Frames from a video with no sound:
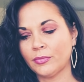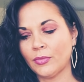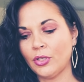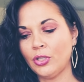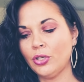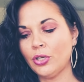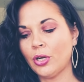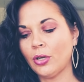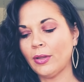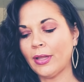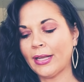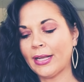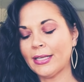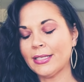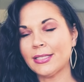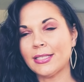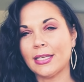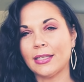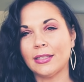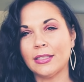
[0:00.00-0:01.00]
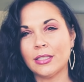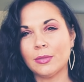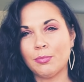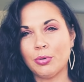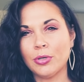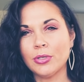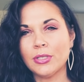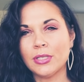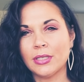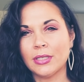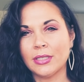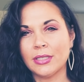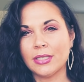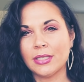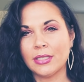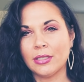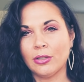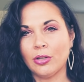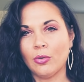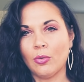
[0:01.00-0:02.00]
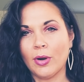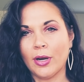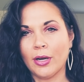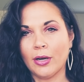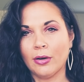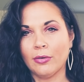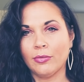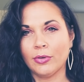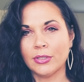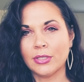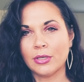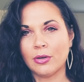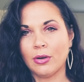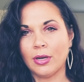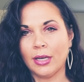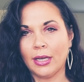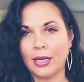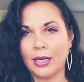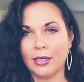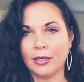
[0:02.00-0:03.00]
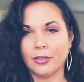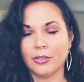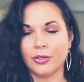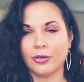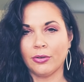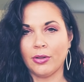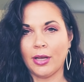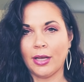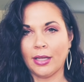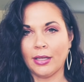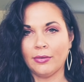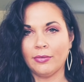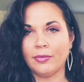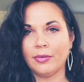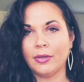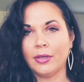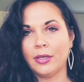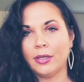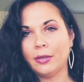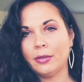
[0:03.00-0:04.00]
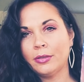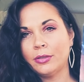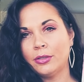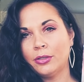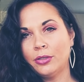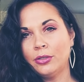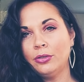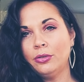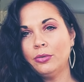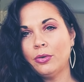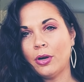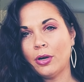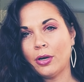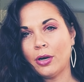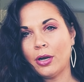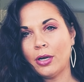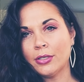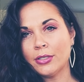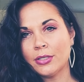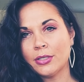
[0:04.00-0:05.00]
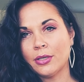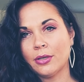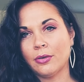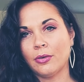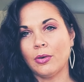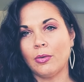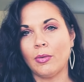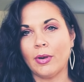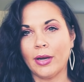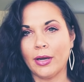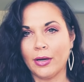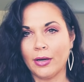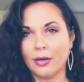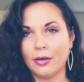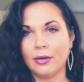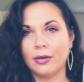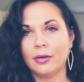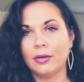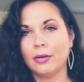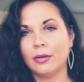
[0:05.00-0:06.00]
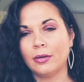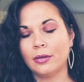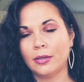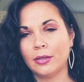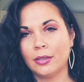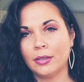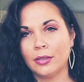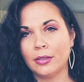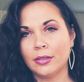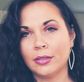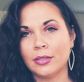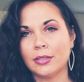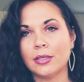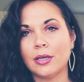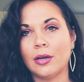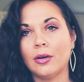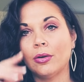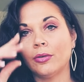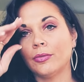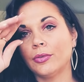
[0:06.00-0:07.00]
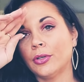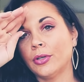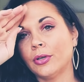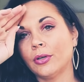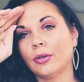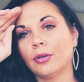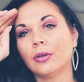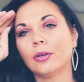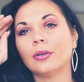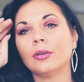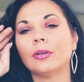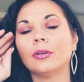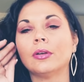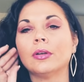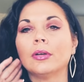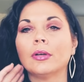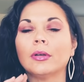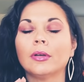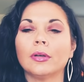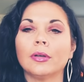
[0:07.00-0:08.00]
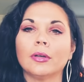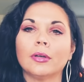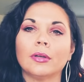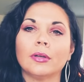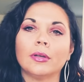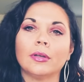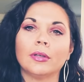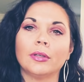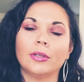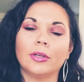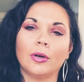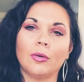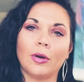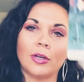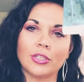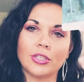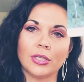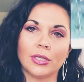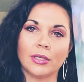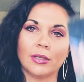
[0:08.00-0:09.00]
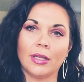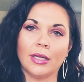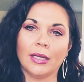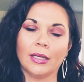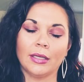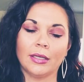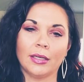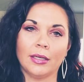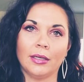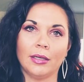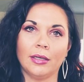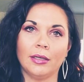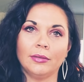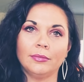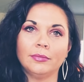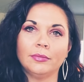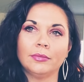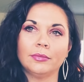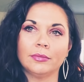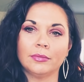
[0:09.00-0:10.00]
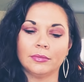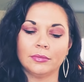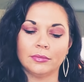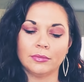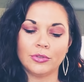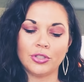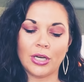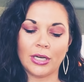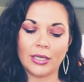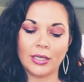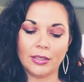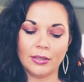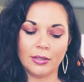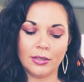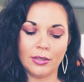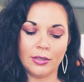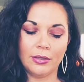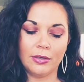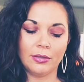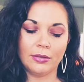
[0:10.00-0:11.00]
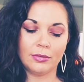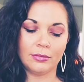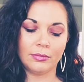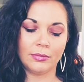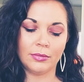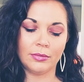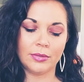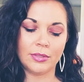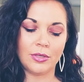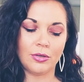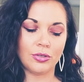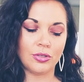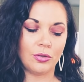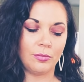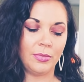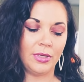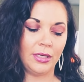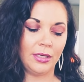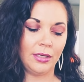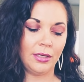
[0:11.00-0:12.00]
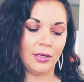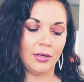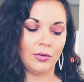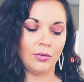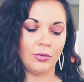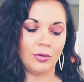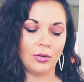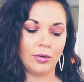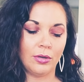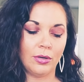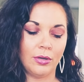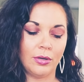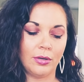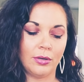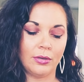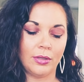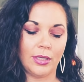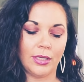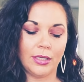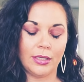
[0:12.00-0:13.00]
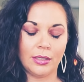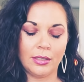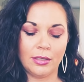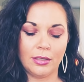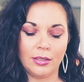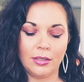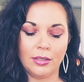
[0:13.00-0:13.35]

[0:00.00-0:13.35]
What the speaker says: you know, like I said, this person is still aware of what's going on in your life. You are also aware. So if you're, you know, watching, like, checking their social media or, like,